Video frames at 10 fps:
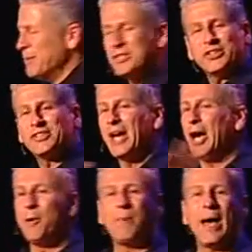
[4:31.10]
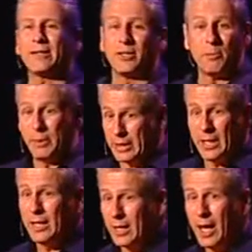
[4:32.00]
Let me just dial back to the
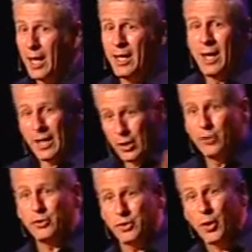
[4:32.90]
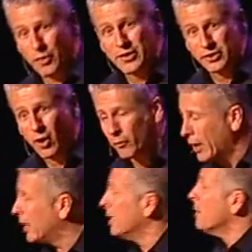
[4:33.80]
beginning, and I know you know this
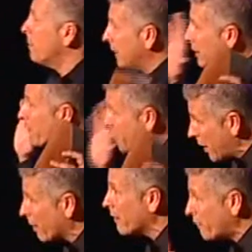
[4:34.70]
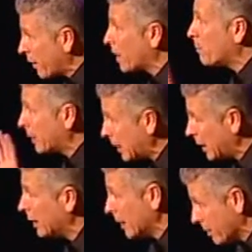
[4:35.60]
already, but in the very, very
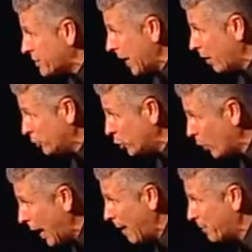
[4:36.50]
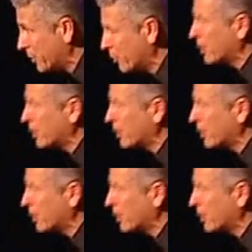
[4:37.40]
beginning, here's how you happened,